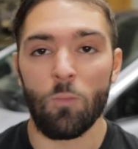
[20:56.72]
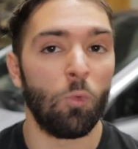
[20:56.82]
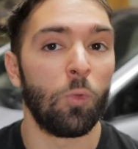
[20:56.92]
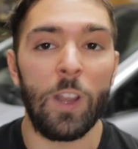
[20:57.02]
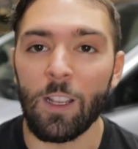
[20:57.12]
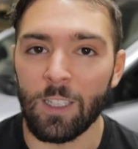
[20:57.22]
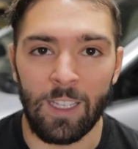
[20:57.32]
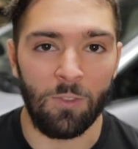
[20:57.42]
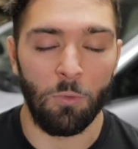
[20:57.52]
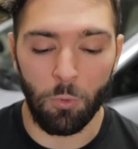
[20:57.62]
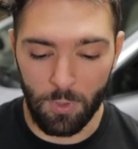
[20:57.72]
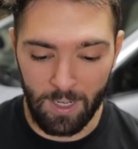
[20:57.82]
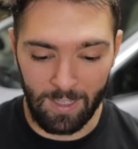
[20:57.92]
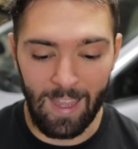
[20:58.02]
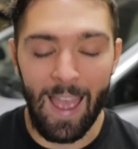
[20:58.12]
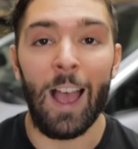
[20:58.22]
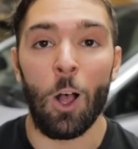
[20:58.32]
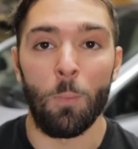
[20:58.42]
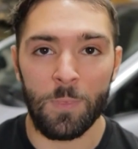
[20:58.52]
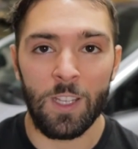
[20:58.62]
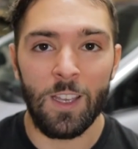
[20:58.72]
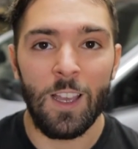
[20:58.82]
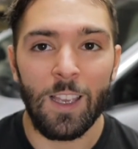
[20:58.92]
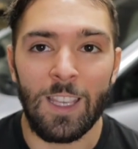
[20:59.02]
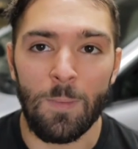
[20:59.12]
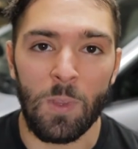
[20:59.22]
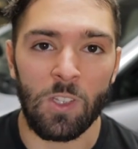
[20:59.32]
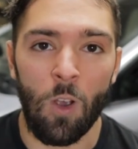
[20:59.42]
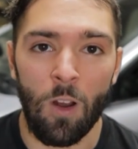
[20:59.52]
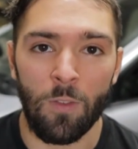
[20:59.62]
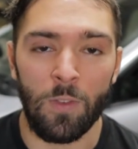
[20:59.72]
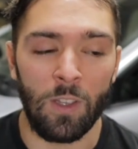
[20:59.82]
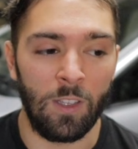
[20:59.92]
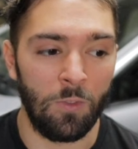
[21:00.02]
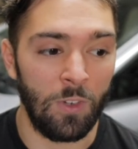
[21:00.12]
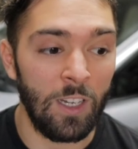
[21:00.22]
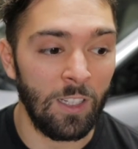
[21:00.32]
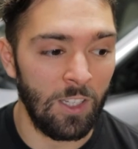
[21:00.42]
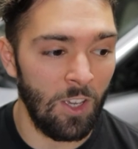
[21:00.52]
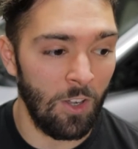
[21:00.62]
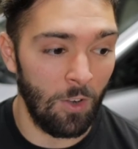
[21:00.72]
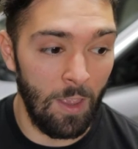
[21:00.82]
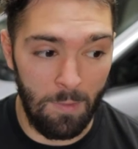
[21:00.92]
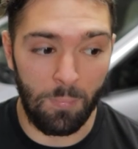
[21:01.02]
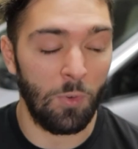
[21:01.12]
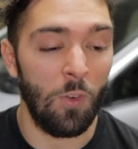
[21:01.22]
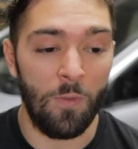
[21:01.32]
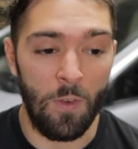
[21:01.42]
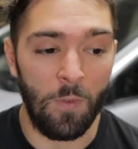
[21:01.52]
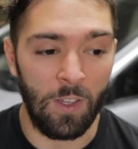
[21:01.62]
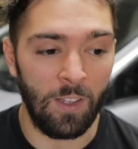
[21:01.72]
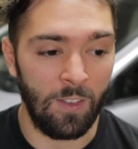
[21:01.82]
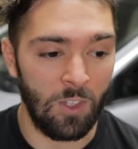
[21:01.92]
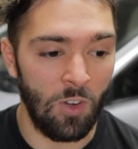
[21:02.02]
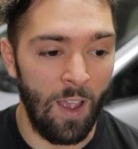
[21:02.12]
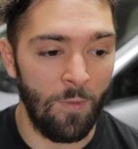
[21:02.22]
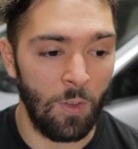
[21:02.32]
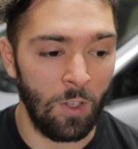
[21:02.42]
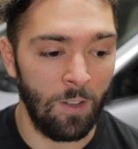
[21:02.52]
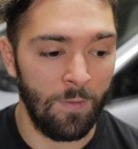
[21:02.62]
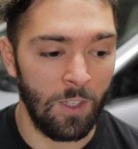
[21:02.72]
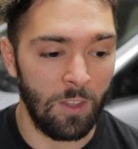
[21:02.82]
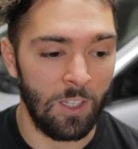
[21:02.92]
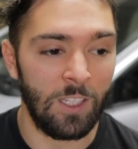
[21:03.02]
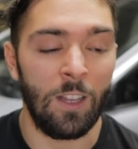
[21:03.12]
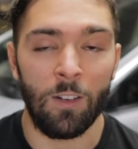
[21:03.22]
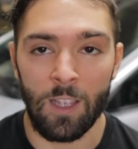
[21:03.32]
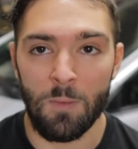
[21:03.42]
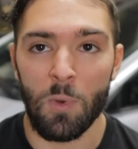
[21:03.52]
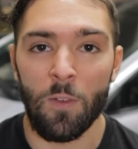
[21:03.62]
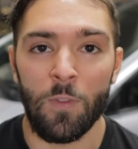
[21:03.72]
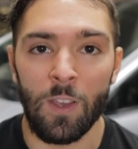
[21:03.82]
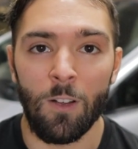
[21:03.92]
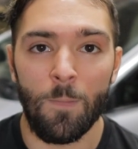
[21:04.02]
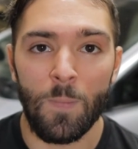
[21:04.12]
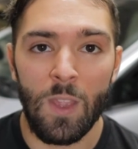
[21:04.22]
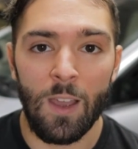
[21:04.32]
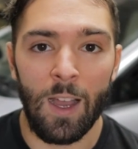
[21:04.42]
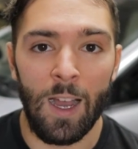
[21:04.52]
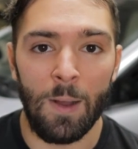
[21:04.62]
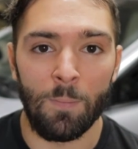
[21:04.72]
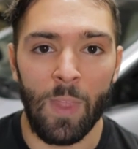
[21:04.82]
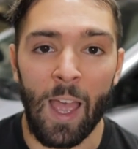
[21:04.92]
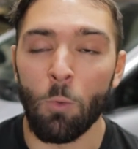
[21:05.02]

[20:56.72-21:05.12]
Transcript: really, really helped keep this car feeling really good, or it improved the feeling, the drive feel, and the steering input feel. I